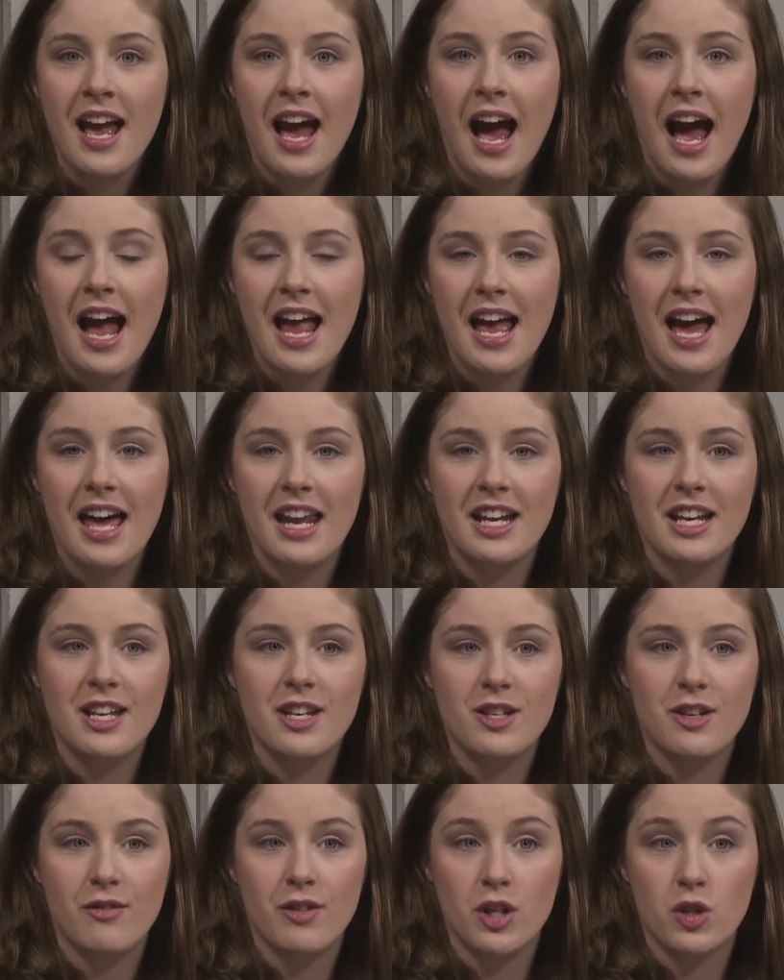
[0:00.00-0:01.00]
I had an
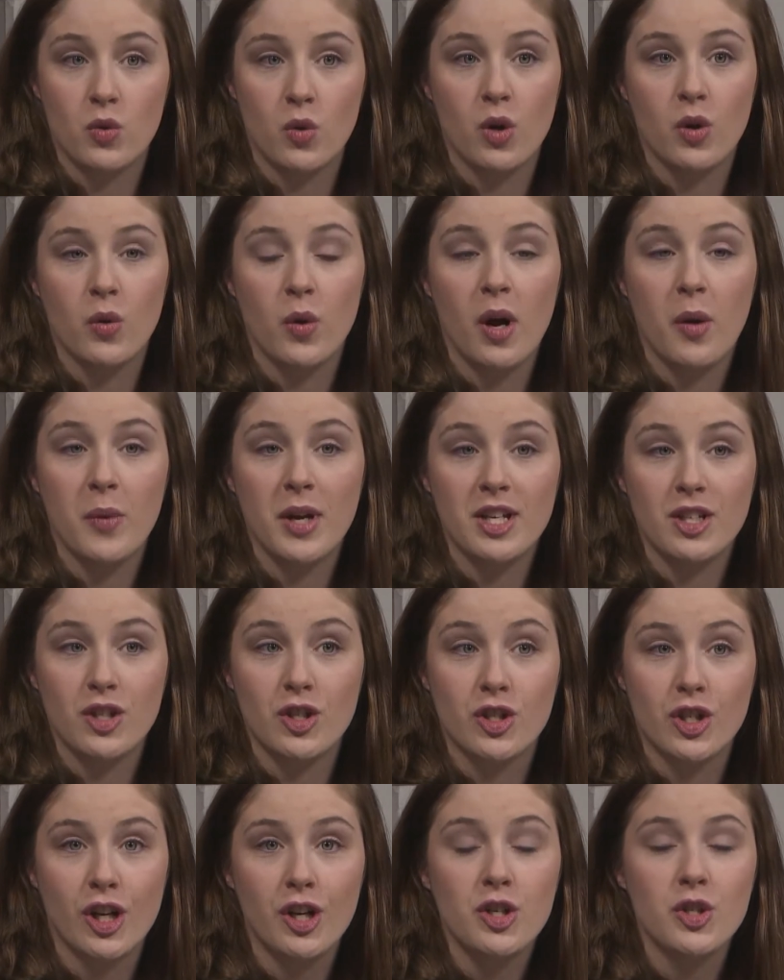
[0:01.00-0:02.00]
individual who I went to
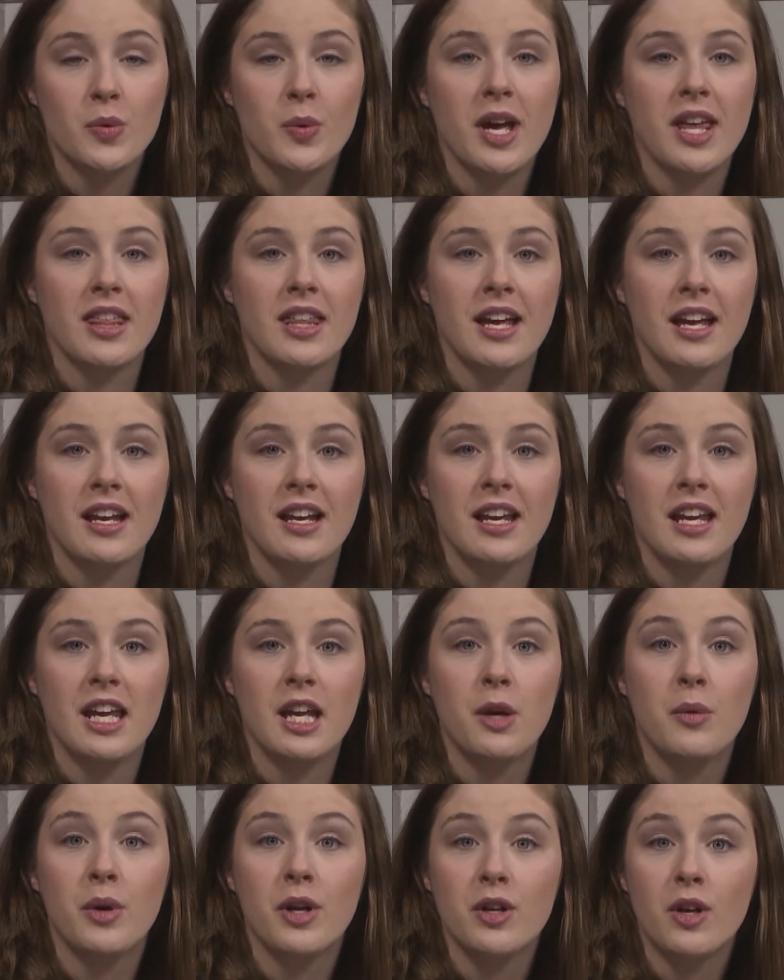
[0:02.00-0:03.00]
church with, and
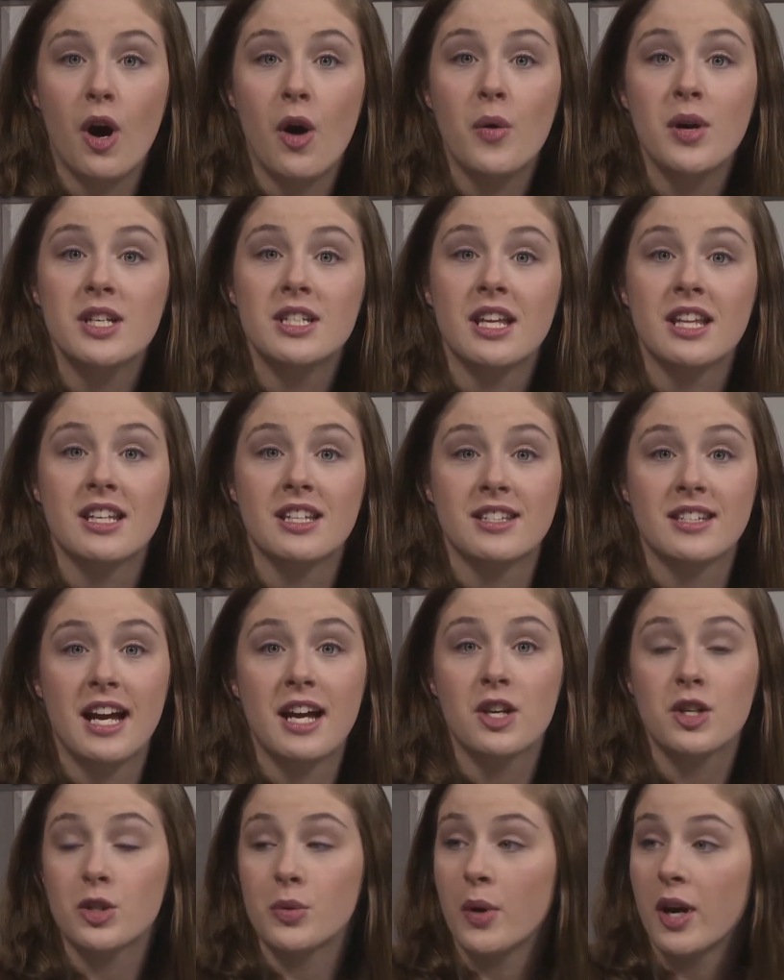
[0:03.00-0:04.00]
he would go into the
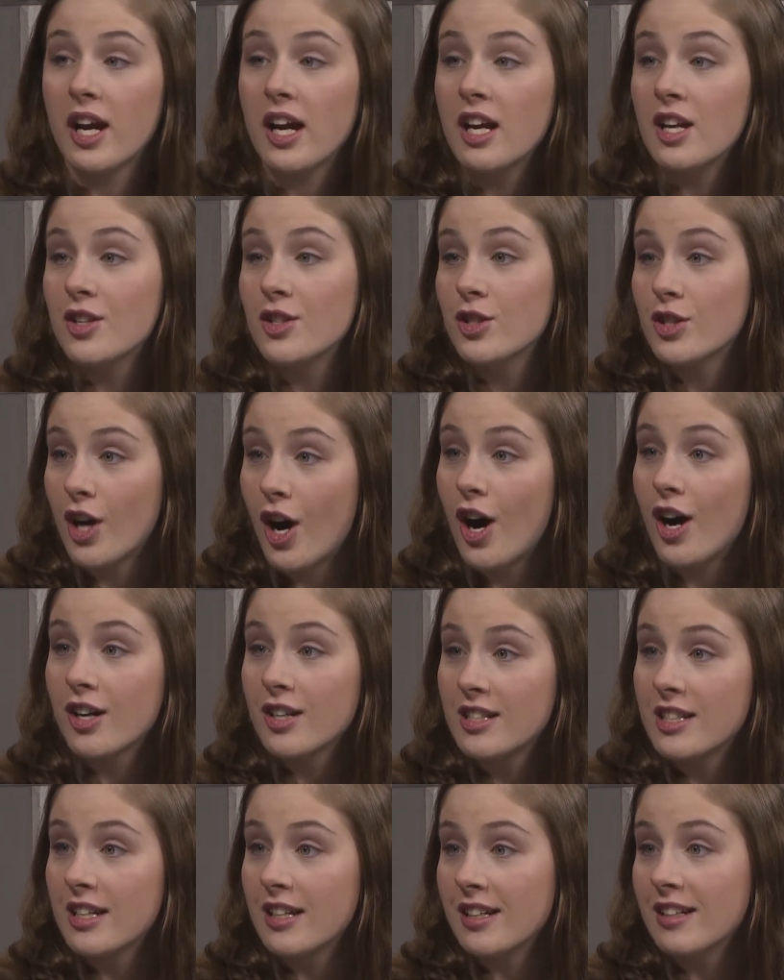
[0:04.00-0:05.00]
sanctuary and talk
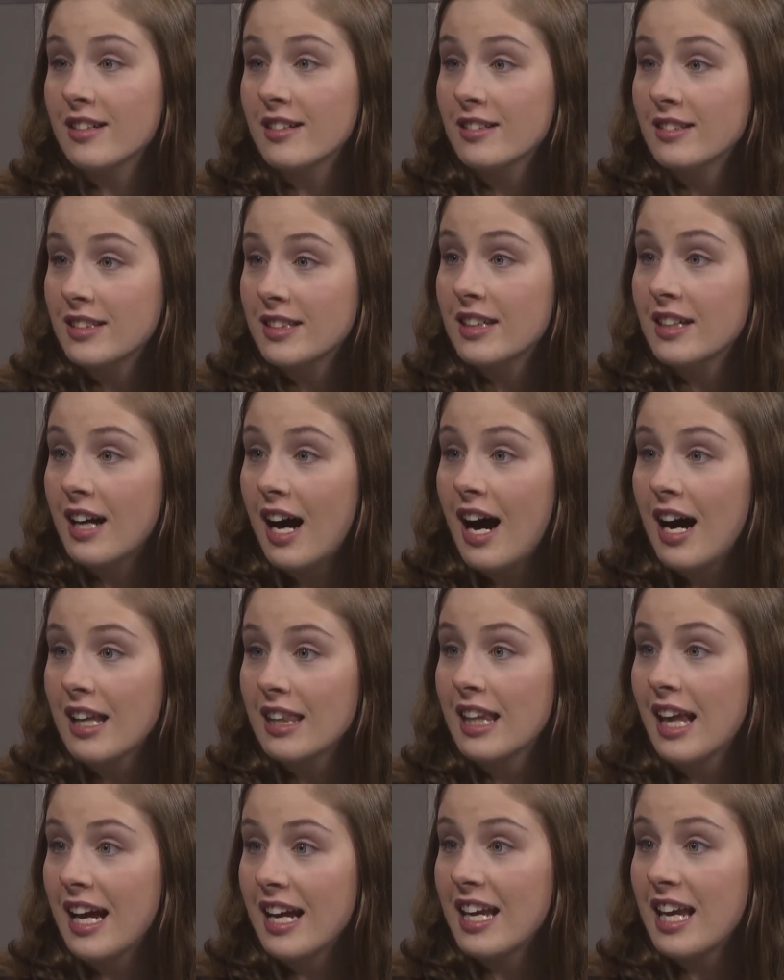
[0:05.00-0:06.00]
to
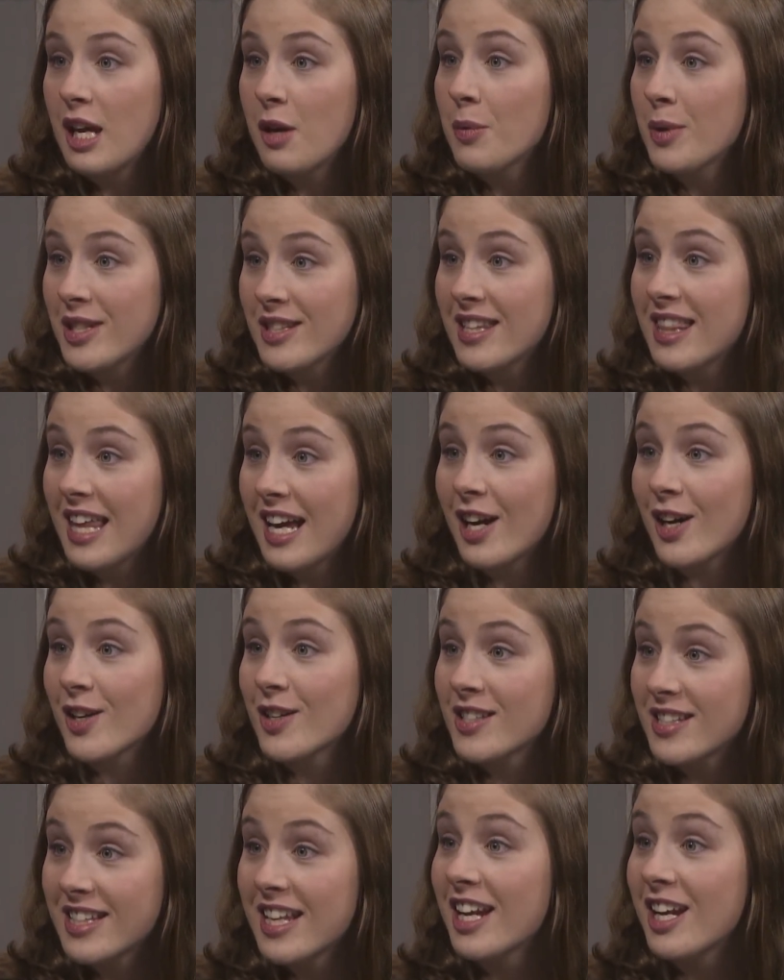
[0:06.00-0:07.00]
God like he was there,
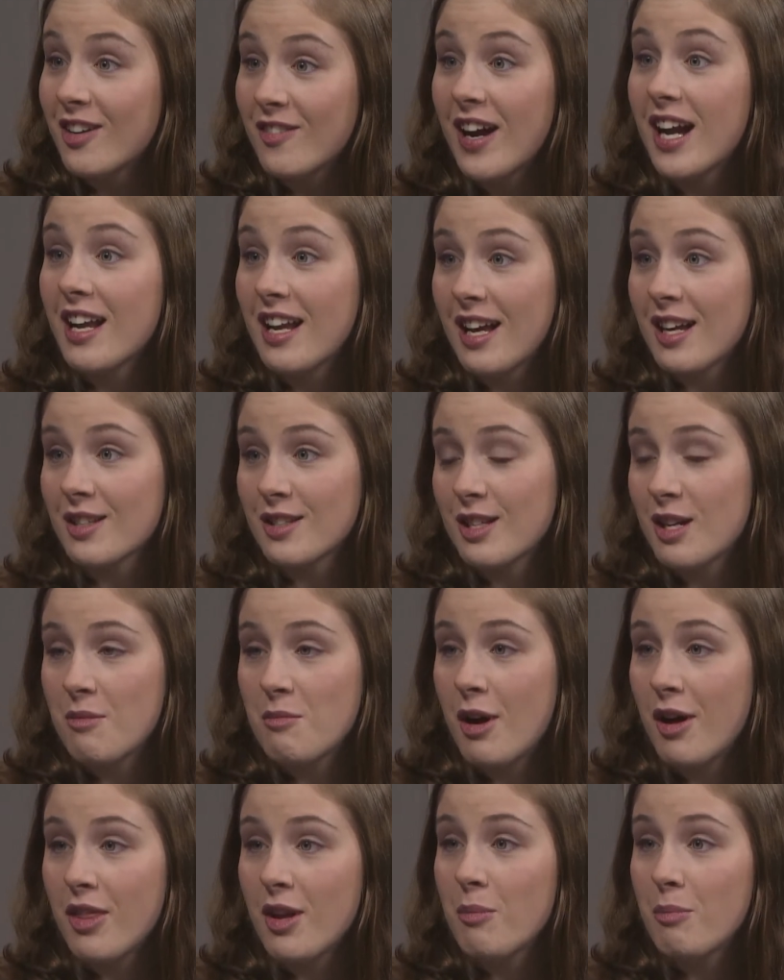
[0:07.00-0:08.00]
sitting right next to him
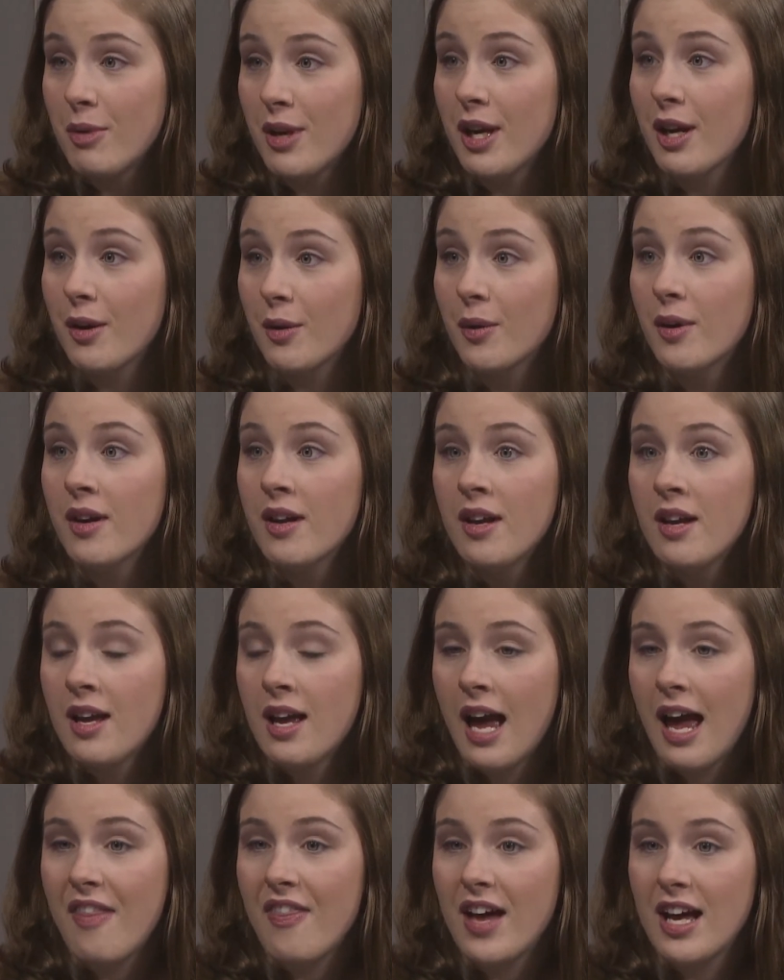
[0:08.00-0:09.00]
on the pew.
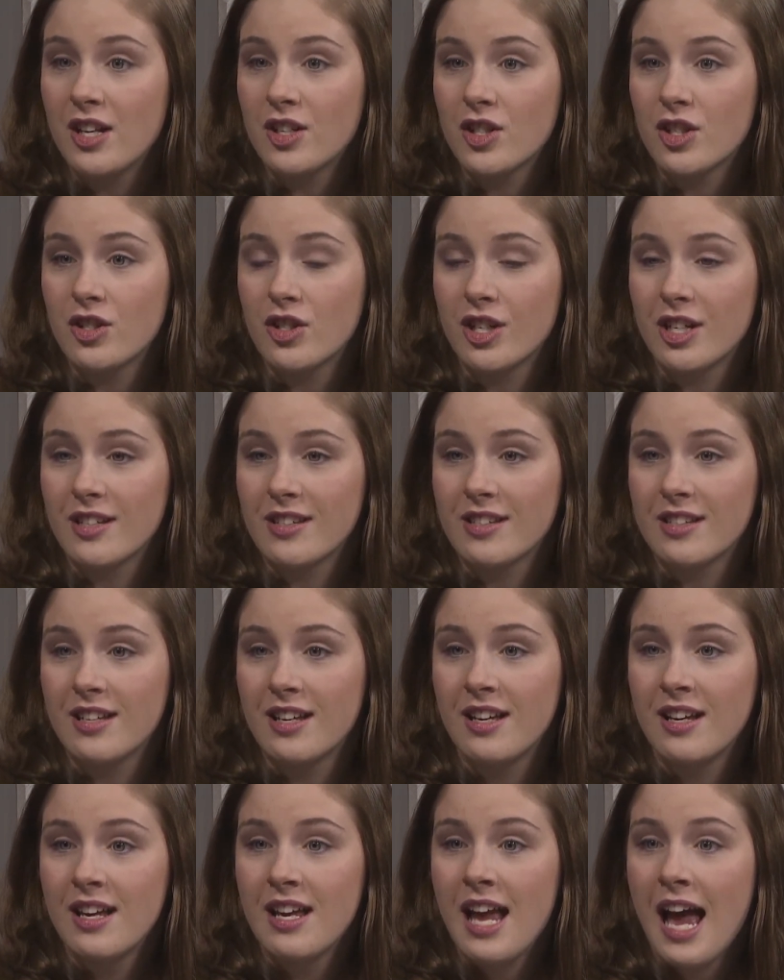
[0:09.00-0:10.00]
And that's just
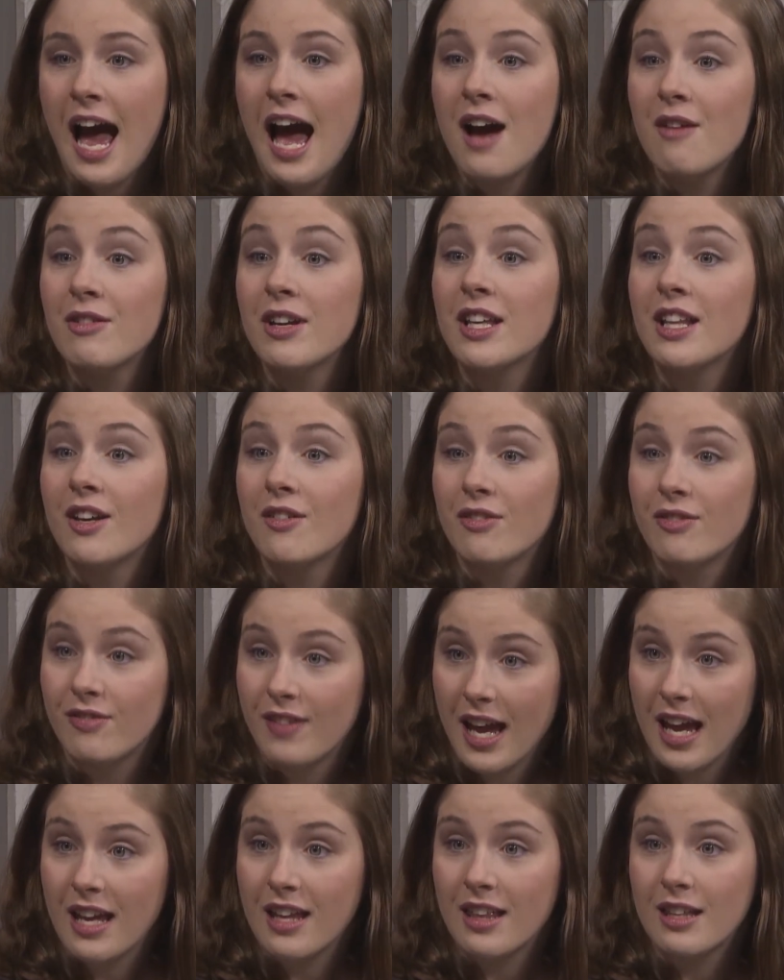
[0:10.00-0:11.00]
having the
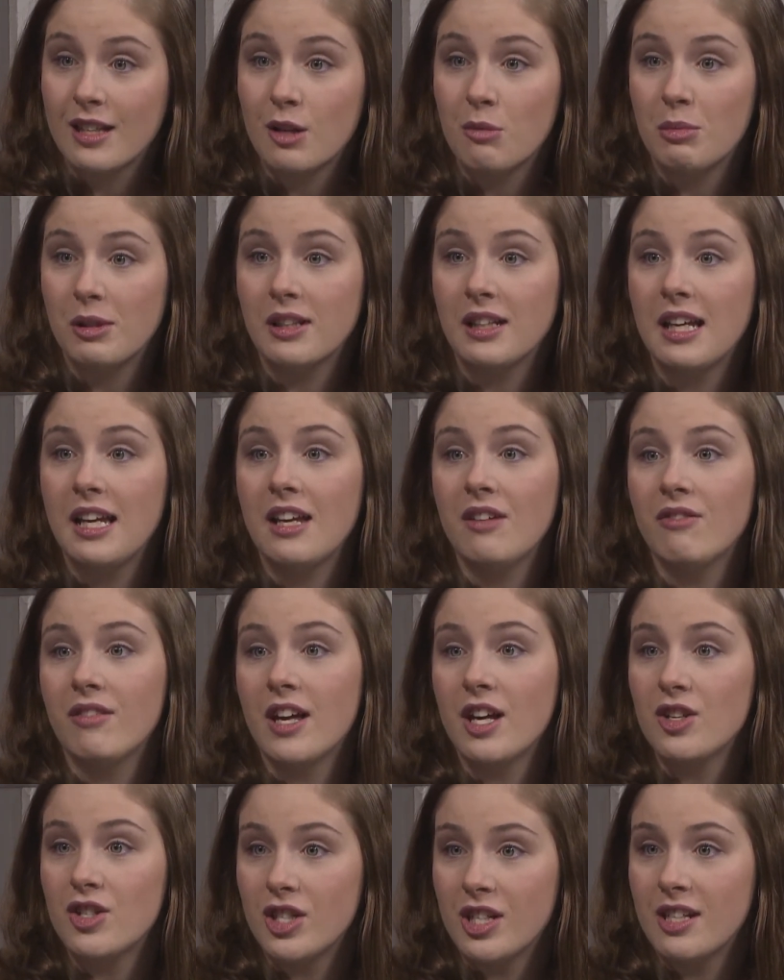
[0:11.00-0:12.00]
faith to believe
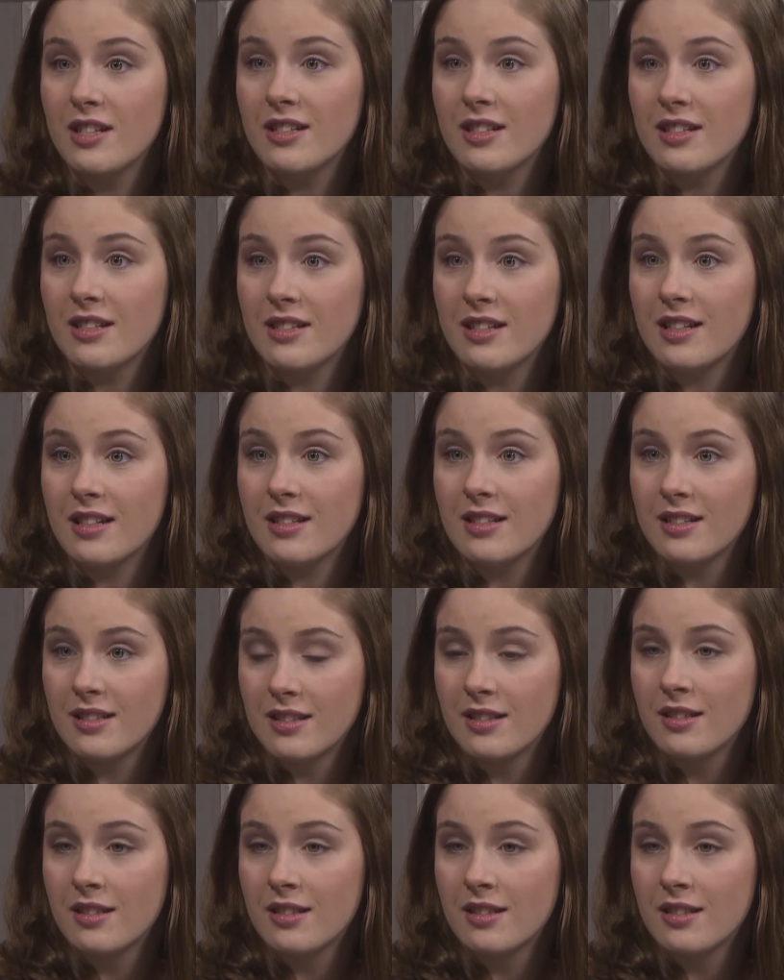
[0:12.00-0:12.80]
that Jesus is,